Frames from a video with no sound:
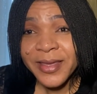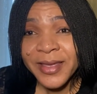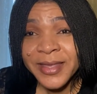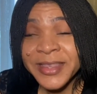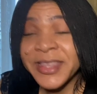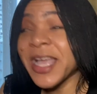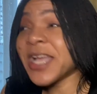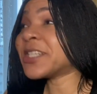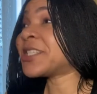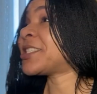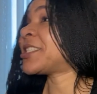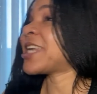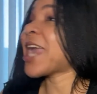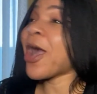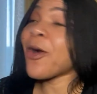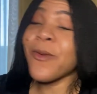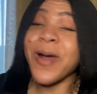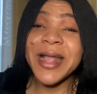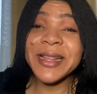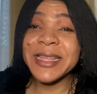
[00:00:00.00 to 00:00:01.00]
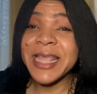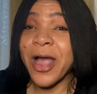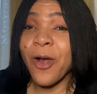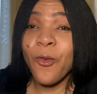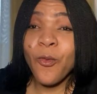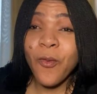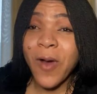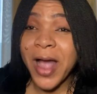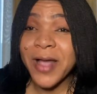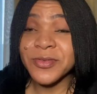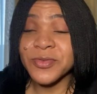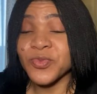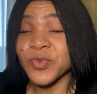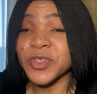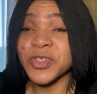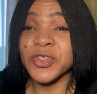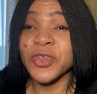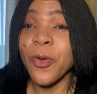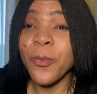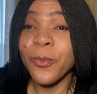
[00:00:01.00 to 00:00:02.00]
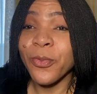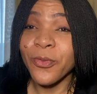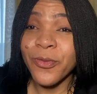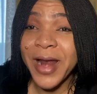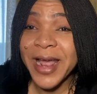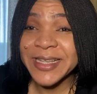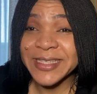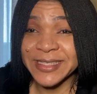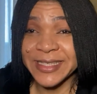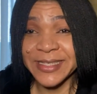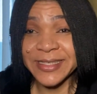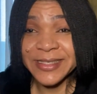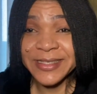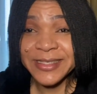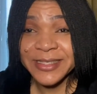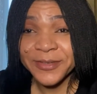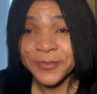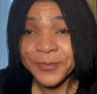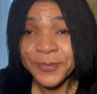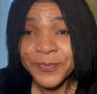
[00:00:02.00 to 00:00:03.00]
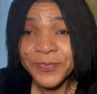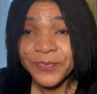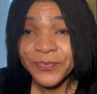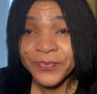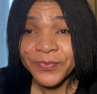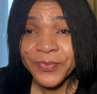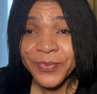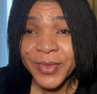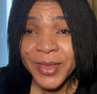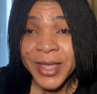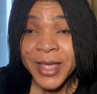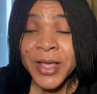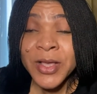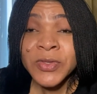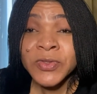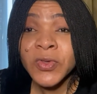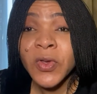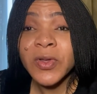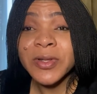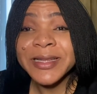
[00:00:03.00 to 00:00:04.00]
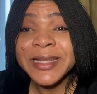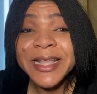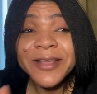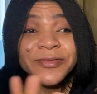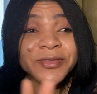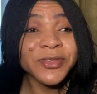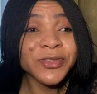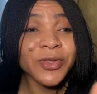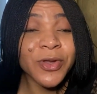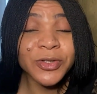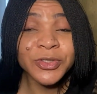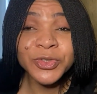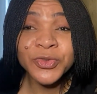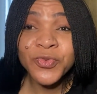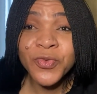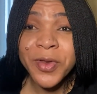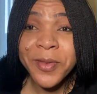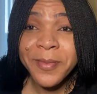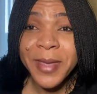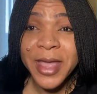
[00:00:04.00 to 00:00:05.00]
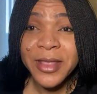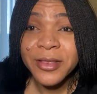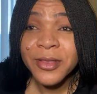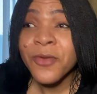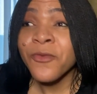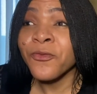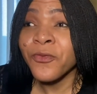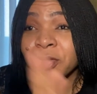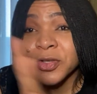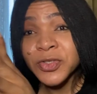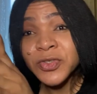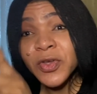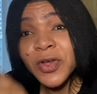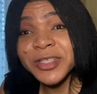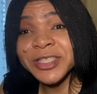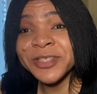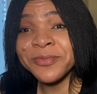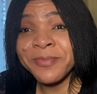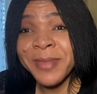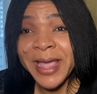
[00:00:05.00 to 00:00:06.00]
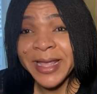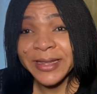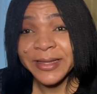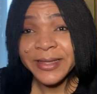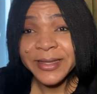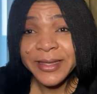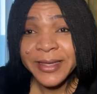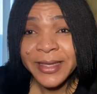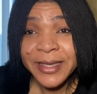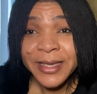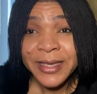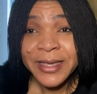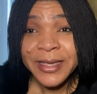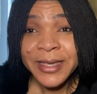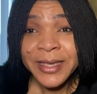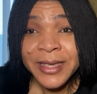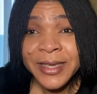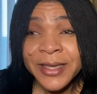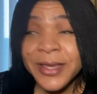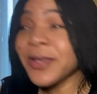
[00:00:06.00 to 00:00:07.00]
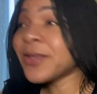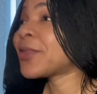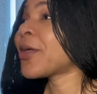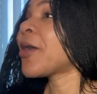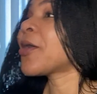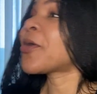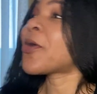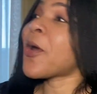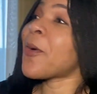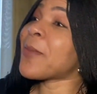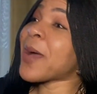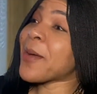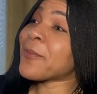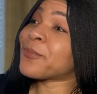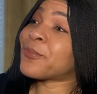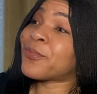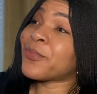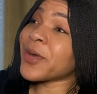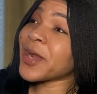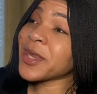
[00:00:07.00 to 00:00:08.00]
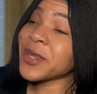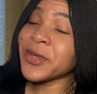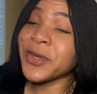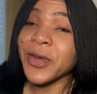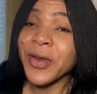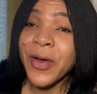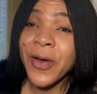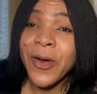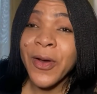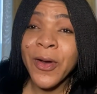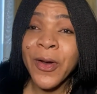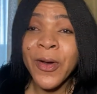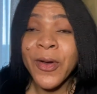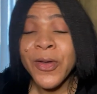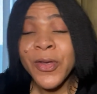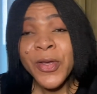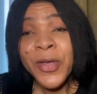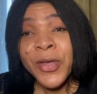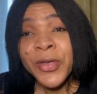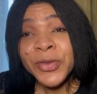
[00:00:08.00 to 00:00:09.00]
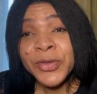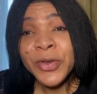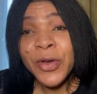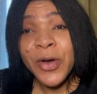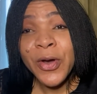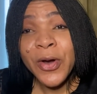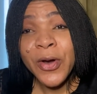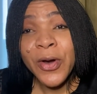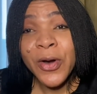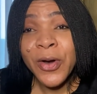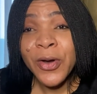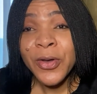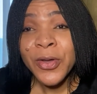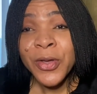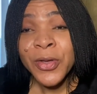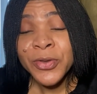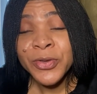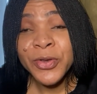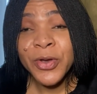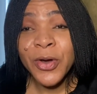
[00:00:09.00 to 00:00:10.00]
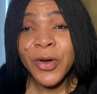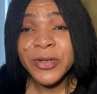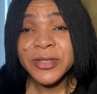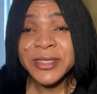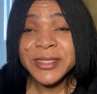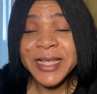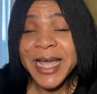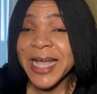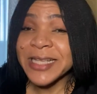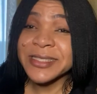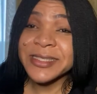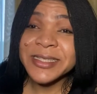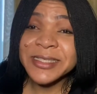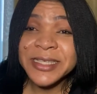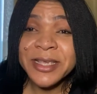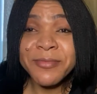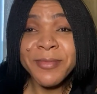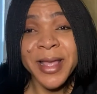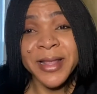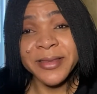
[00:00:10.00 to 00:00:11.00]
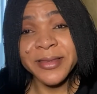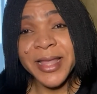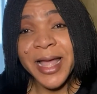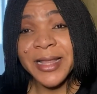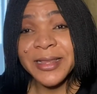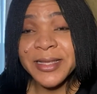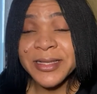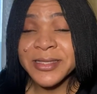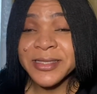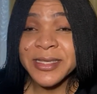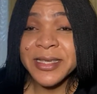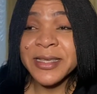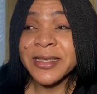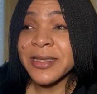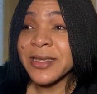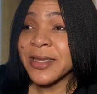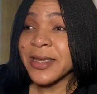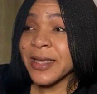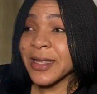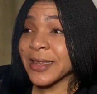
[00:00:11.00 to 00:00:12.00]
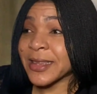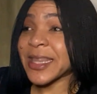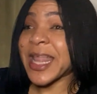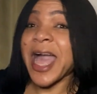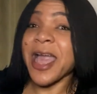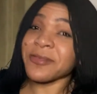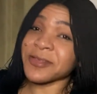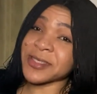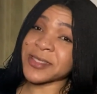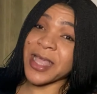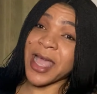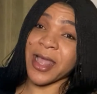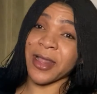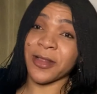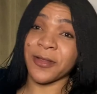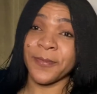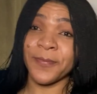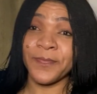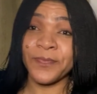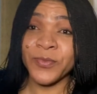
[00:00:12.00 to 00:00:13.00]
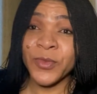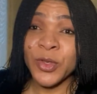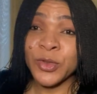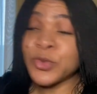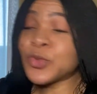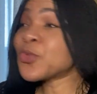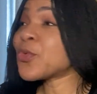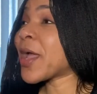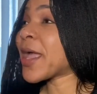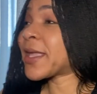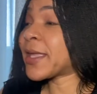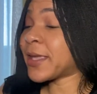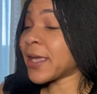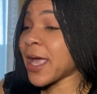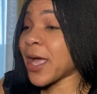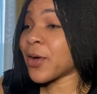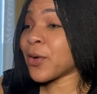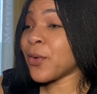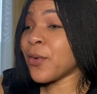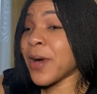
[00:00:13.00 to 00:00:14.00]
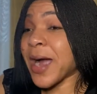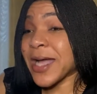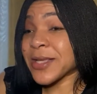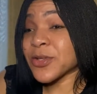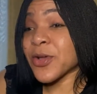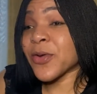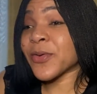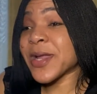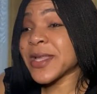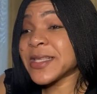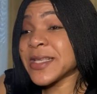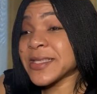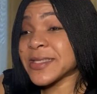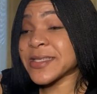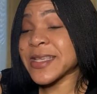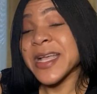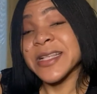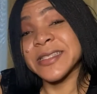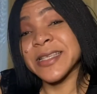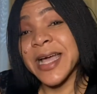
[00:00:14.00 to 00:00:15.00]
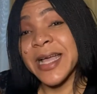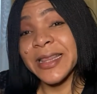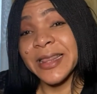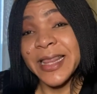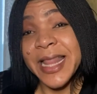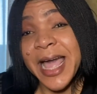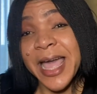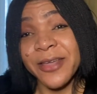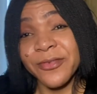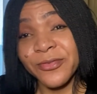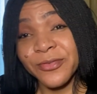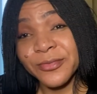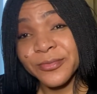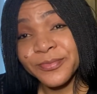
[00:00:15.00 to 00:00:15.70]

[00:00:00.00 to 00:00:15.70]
They shower their wives with surprises. So leave such women for such men. You don't come and bring your scarcity mentality lifestyle to a girl who has already set her life